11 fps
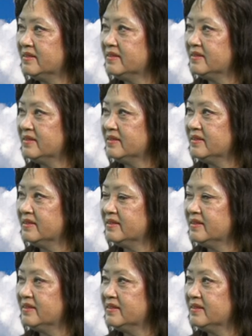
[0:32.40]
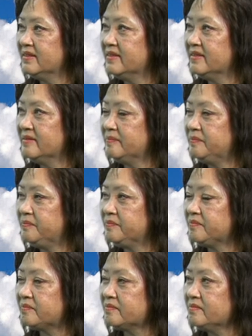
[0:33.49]

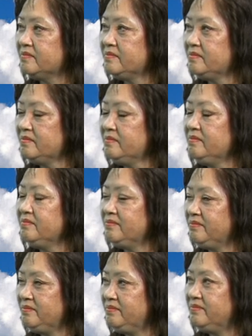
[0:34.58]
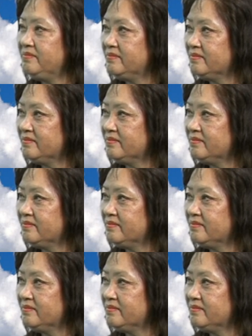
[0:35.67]
This person isn't speaking.